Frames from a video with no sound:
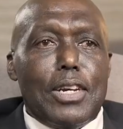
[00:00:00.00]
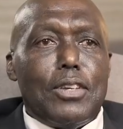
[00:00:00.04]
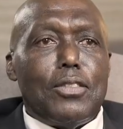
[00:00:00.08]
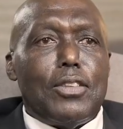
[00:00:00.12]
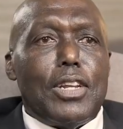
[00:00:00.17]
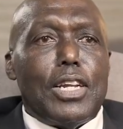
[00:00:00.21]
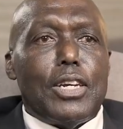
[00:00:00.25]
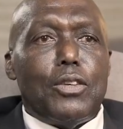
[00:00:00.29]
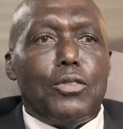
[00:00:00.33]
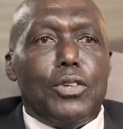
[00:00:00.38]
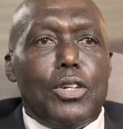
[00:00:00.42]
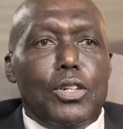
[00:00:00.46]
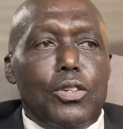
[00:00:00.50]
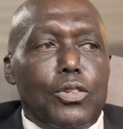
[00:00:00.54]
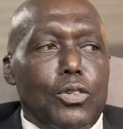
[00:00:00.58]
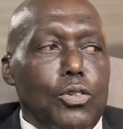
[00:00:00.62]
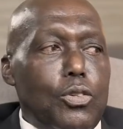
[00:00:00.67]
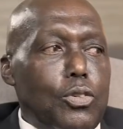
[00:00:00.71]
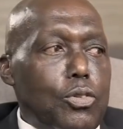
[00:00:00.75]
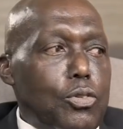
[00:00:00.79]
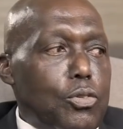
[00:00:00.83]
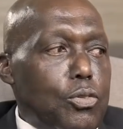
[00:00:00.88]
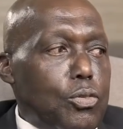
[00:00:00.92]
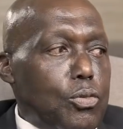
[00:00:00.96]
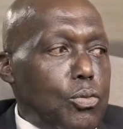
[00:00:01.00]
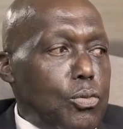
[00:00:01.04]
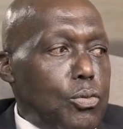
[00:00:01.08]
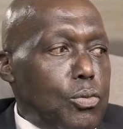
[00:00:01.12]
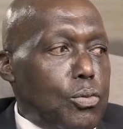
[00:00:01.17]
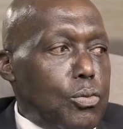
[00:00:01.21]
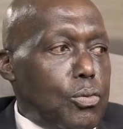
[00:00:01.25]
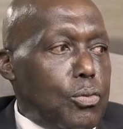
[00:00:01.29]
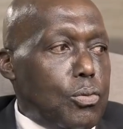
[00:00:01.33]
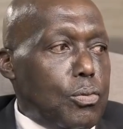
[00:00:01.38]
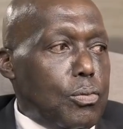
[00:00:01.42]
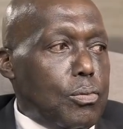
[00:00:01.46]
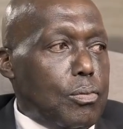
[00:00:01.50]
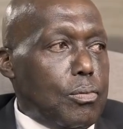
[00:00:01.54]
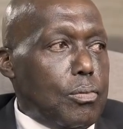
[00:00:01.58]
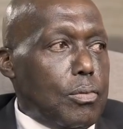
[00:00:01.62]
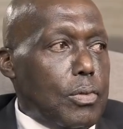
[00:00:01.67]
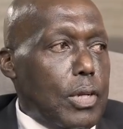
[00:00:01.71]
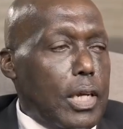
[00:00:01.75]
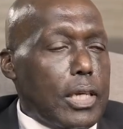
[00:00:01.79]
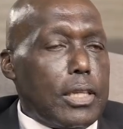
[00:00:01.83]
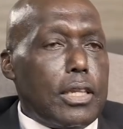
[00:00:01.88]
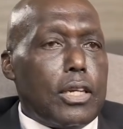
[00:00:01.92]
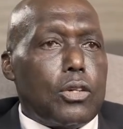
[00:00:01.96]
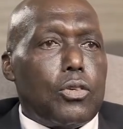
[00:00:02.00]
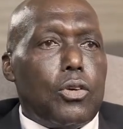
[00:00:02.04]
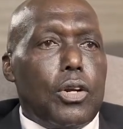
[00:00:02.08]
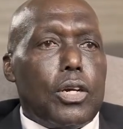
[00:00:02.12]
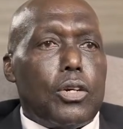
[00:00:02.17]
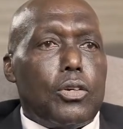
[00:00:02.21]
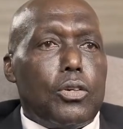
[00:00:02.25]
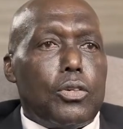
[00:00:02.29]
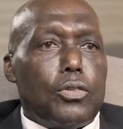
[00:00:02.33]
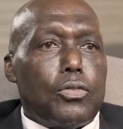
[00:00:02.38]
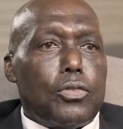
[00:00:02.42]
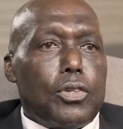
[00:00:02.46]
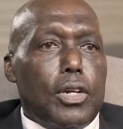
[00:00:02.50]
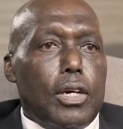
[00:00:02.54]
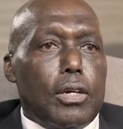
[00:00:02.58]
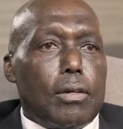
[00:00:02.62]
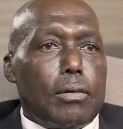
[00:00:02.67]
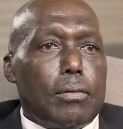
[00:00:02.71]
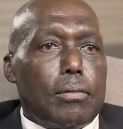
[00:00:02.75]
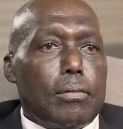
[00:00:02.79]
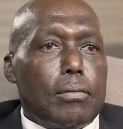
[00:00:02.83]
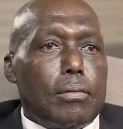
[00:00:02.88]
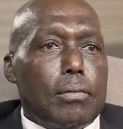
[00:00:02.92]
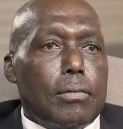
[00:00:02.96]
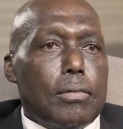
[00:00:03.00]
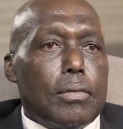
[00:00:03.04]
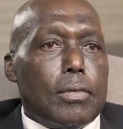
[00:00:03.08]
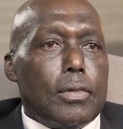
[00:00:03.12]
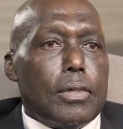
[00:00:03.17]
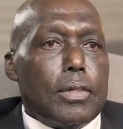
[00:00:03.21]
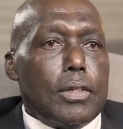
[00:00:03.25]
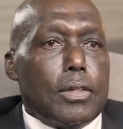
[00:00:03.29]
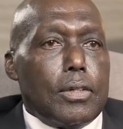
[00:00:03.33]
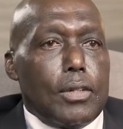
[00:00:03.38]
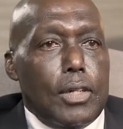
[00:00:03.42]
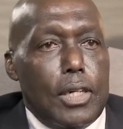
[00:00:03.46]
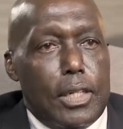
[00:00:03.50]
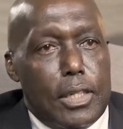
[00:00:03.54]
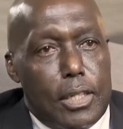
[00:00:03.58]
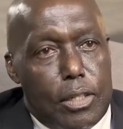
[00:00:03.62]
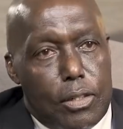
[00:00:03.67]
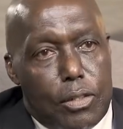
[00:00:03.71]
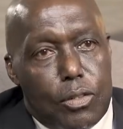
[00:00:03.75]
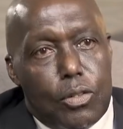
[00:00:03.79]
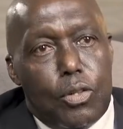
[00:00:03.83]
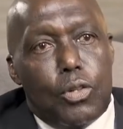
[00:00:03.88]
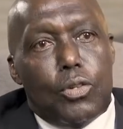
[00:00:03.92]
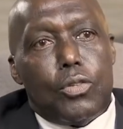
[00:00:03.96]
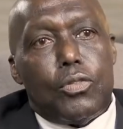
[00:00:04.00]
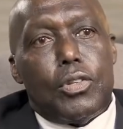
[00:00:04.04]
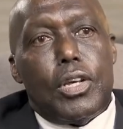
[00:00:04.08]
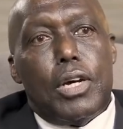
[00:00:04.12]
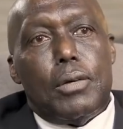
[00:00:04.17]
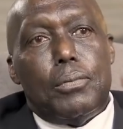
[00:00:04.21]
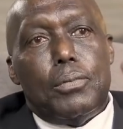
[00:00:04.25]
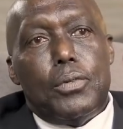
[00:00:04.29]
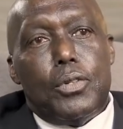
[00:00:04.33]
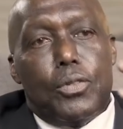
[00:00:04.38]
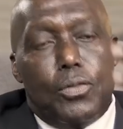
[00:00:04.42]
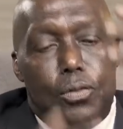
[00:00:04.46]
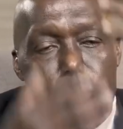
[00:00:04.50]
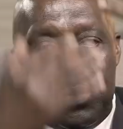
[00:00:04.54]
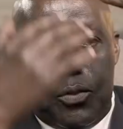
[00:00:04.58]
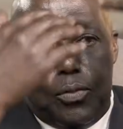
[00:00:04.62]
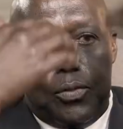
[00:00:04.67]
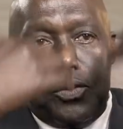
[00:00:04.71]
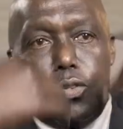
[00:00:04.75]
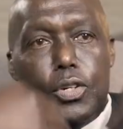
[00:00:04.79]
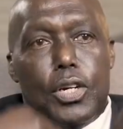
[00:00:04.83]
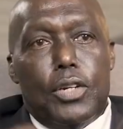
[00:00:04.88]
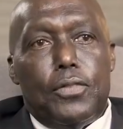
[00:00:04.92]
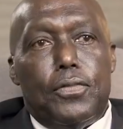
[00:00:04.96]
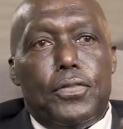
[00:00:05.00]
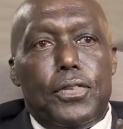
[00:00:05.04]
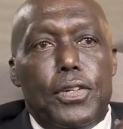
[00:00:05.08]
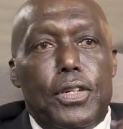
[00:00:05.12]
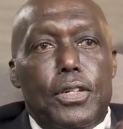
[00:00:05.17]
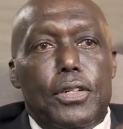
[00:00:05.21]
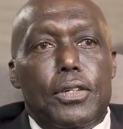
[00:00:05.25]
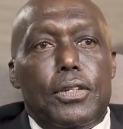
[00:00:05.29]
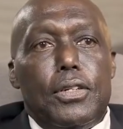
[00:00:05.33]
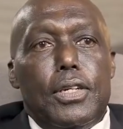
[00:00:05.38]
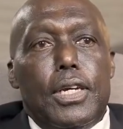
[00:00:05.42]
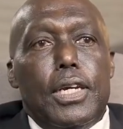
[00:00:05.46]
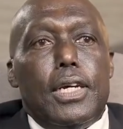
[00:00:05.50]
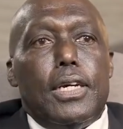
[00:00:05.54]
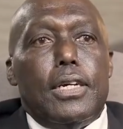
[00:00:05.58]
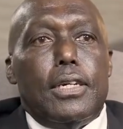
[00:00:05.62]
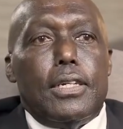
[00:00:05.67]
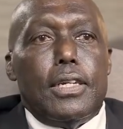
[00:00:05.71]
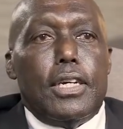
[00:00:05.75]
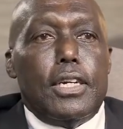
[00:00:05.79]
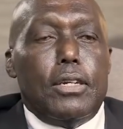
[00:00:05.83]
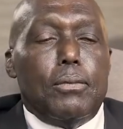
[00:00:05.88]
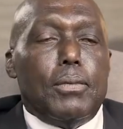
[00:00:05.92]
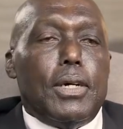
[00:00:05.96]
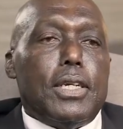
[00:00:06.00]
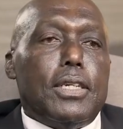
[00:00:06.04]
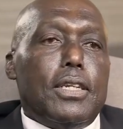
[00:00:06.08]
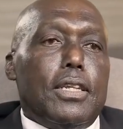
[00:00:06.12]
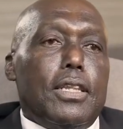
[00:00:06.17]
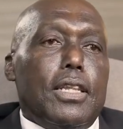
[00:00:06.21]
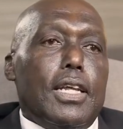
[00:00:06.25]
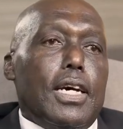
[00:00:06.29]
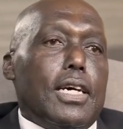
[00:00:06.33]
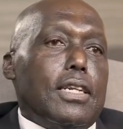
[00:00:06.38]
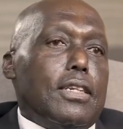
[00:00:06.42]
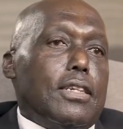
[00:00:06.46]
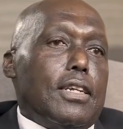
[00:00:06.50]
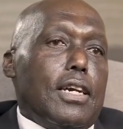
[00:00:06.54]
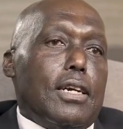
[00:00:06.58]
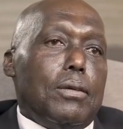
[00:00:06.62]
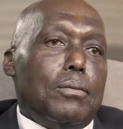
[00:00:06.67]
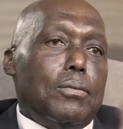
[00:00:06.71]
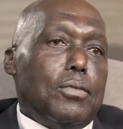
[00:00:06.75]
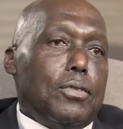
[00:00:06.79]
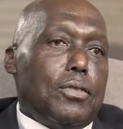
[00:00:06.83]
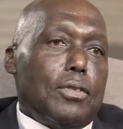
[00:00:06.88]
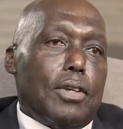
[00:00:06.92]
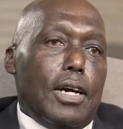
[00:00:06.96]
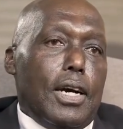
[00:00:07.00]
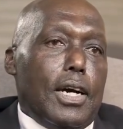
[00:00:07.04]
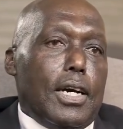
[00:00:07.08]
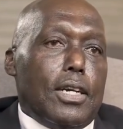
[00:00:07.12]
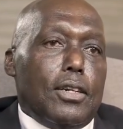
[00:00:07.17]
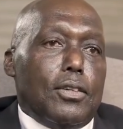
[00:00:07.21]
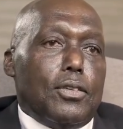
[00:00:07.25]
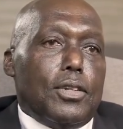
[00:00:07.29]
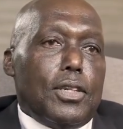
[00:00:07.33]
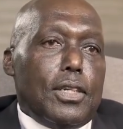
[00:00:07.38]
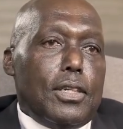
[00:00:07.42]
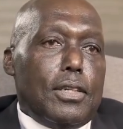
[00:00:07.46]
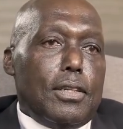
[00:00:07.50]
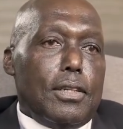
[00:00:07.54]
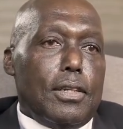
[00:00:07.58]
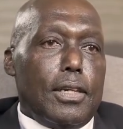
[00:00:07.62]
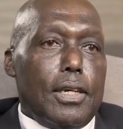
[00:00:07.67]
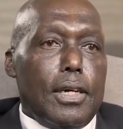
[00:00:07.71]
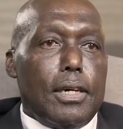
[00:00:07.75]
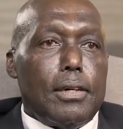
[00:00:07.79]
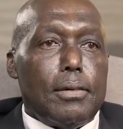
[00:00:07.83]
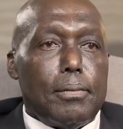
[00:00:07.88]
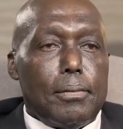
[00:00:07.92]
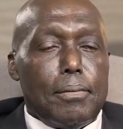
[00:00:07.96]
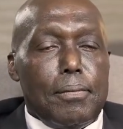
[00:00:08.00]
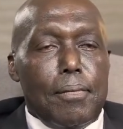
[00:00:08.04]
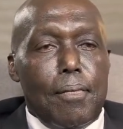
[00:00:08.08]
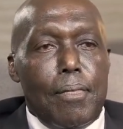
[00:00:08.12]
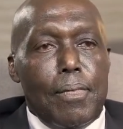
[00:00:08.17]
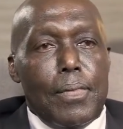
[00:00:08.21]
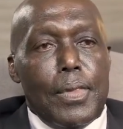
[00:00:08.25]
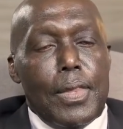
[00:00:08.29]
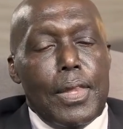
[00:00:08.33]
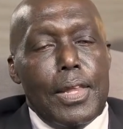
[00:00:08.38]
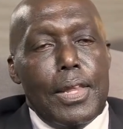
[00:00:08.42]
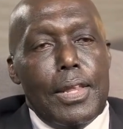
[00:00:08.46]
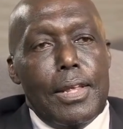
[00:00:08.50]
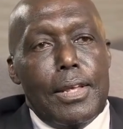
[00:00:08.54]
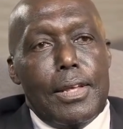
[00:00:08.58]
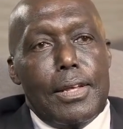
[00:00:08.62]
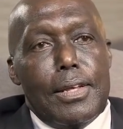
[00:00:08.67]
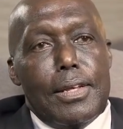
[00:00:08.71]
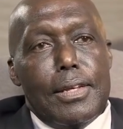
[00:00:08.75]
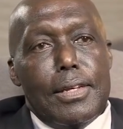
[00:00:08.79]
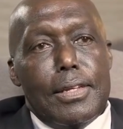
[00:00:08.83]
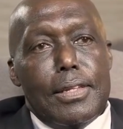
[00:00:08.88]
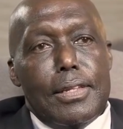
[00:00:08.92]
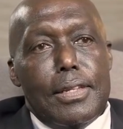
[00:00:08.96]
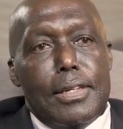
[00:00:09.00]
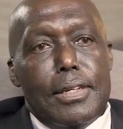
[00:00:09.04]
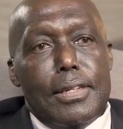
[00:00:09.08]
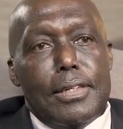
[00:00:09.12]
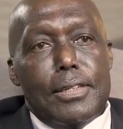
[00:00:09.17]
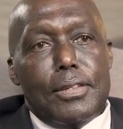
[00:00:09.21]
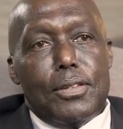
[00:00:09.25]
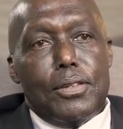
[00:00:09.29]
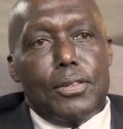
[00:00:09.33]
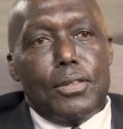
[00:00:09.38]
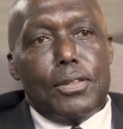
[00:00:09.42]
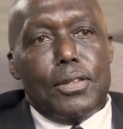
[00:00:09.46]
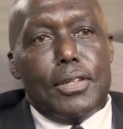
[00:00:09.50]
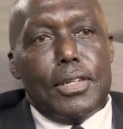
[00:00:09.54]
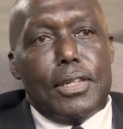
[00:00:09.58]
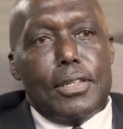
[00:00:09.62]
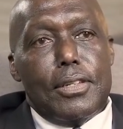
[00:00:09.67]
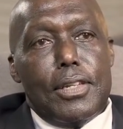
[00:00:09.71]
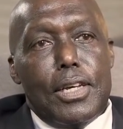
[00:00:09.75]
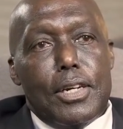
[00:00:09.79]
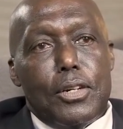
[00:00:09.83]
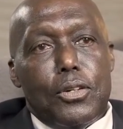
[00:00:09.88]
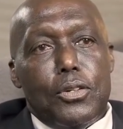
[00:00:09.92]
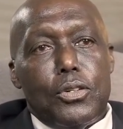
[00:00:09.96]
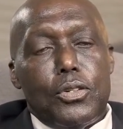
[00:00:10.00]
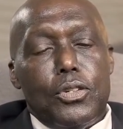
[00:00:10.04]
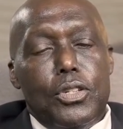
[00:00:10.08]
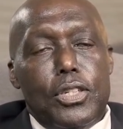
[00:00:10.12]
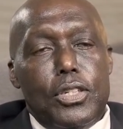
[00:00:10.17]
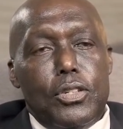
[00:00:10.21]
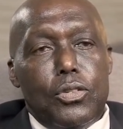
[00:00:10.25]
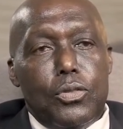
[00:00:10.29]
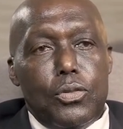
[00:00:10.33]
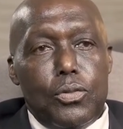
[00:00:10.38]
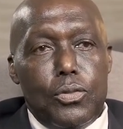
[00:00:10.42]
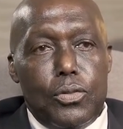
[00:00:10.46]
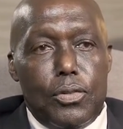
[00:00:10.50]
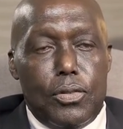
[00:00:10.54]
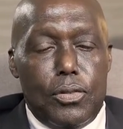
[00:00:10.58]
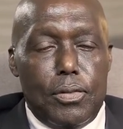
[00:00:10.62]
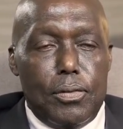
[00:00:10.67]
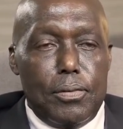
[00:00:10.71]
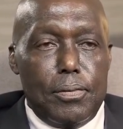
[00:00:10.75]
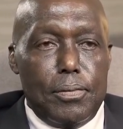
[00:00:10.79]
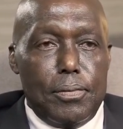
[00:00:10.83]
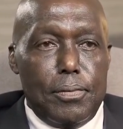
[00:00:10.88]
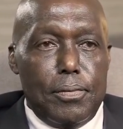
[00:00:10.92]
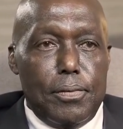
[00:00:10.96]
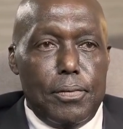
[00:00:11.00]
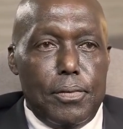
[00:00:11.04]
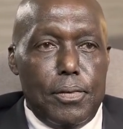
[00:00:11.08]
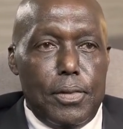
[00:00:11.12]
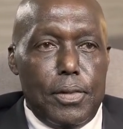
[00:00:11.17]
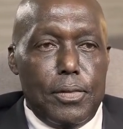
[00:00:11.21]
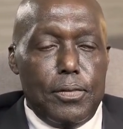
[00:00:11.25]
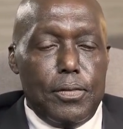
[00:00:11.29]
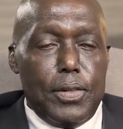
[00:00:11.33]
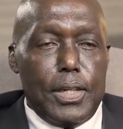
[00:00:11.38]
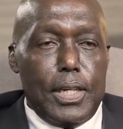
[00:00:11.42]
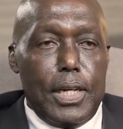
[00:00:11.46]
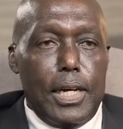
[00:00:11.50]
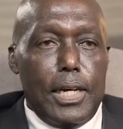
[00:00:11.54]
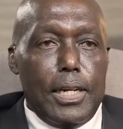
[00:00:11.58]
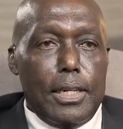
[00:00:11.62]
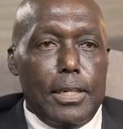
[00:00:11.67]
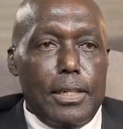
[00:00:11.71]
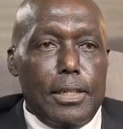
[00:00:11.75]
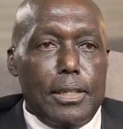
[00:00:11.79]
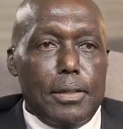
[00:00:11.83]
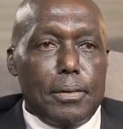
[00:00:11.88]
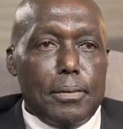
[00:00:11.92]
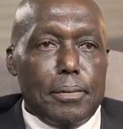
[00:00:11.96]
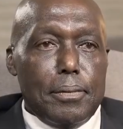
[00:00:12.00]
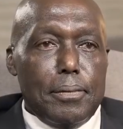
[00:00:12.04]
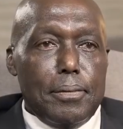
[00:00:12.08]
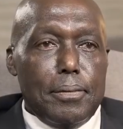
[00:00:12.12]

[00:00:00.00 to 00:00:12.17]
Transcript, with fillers: It's like when you go to like the roller coaster mm, mm, and mm. it goes yep, up. Yep, you, yep, you, you, can feel. Yeah, yeah. yeah, Now imagine that times a hundred. Yeah. And, uh, so the, they're called G-suits. Very handy.